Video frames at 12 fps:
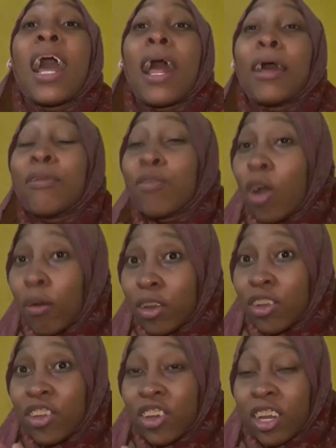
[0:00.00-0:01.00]
If you
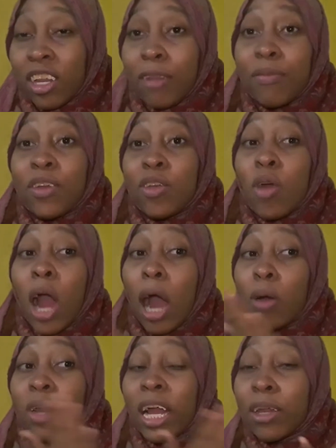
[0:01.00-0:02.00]
haven't checked that video
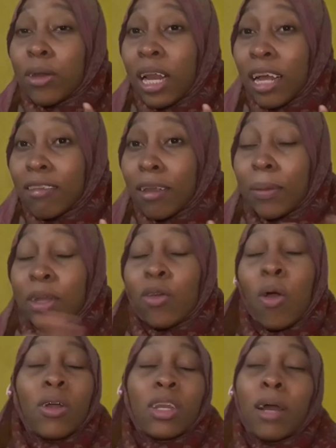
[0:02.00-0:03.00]
out, I last time I
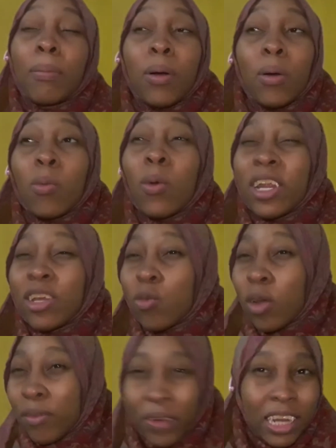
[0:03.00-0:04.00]
talked about what is
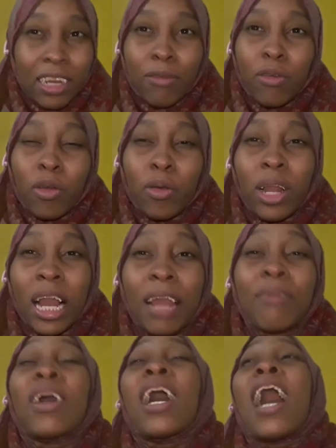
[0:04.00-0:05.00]
worth fighting for in your life,
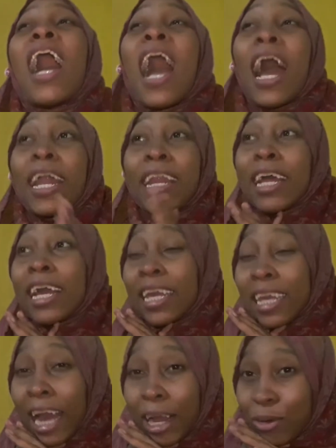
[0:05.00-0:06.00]
and
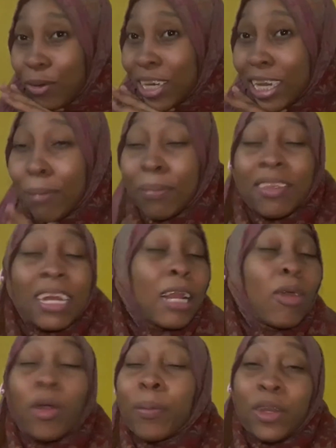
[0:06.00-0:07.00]
yeah, today I'm basically
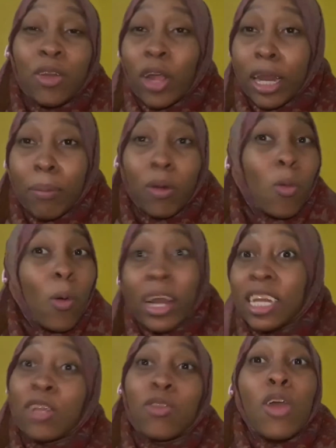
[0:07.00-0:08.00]
going to be talking about
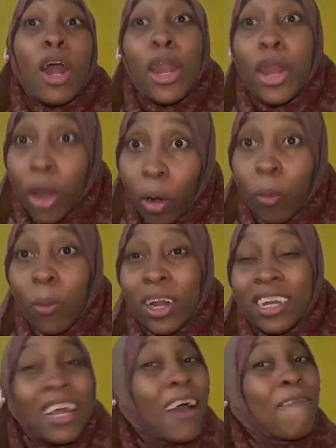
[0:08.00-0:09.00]
what is not
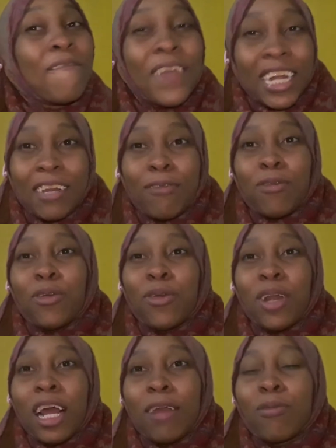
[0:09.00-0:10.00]
what fighting for in your
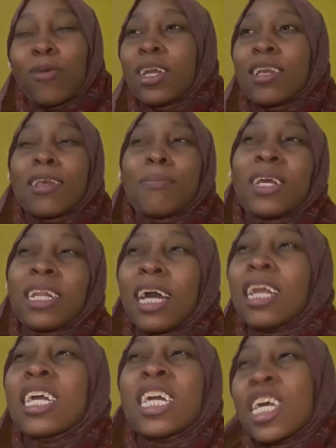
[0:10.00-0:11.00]
life. What is something that
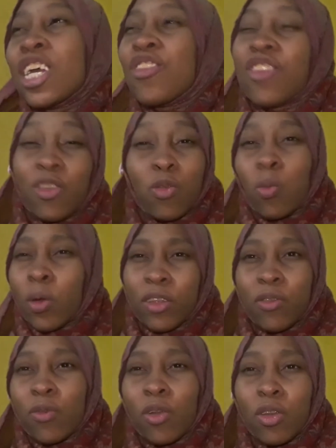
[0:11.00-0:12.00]
is just
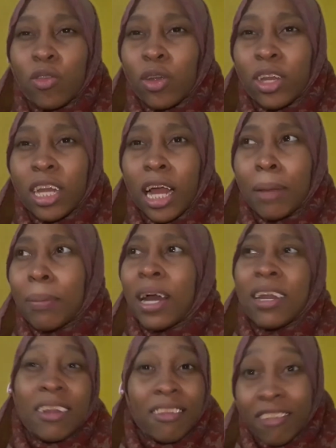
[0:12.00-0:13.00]
wasteful to your time
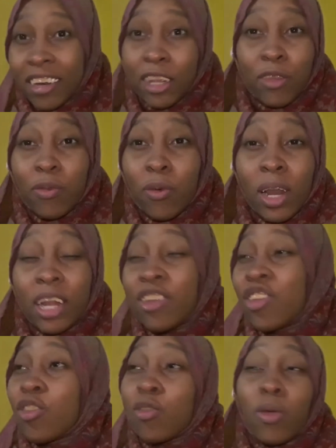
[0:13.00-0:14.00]
and stressful and
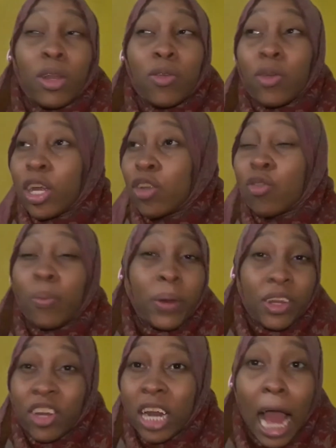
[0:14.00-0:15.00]
just going to get you
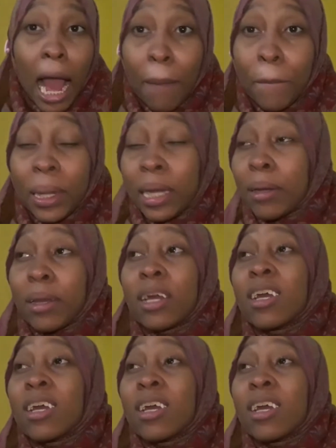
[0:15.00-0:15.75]
pressured up and